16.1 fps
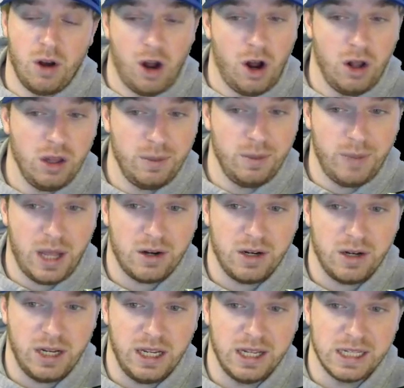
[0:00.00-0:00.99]
All a
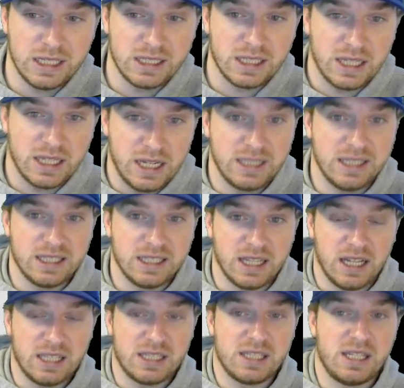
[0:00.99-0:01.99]
battery is it's
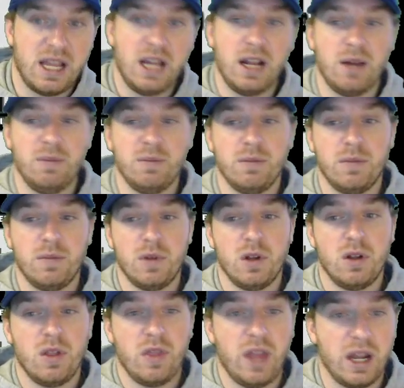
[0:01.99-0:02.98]
a setup
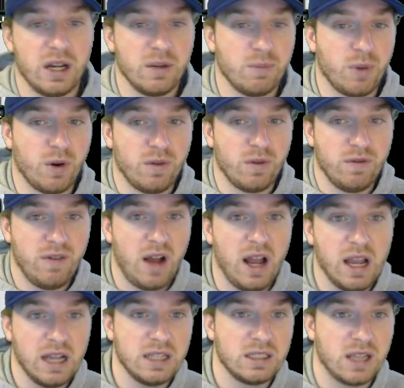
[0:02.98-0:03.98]
that
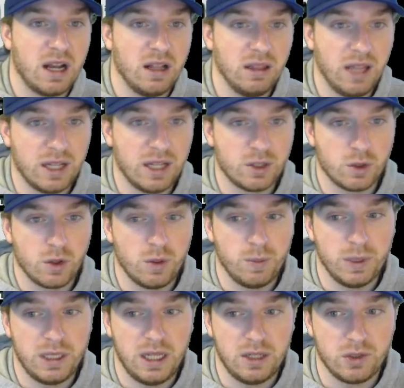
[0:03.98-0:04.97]
provides electrical
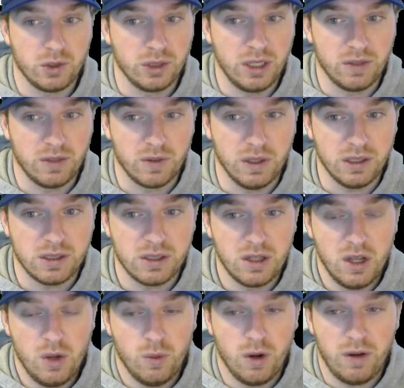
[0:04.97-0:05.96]
potential difference,
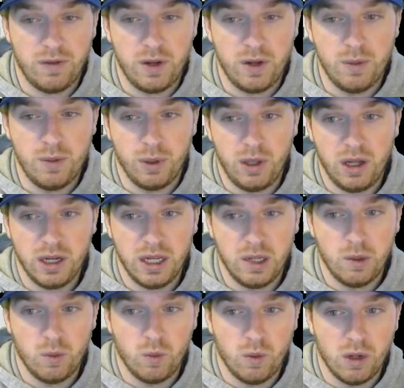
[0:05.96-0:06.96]
where if you plug
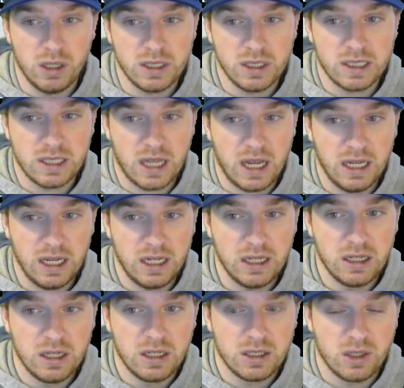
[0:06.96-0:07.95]
in one side
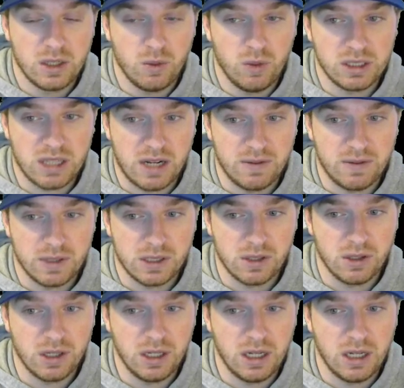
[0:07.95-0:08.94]
to one side of a
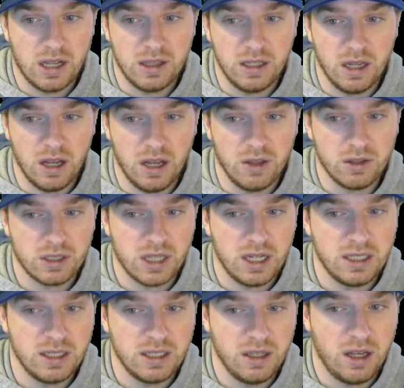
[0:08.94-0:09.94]
circuit and the other
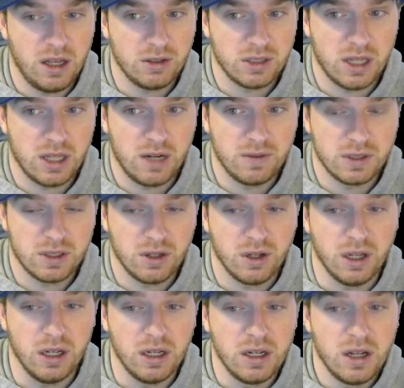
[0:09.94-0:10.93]
side to the other side of a
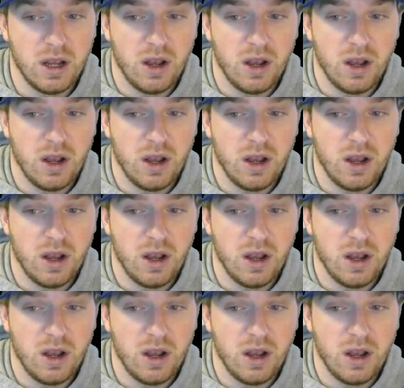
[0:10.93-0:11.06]
circuit,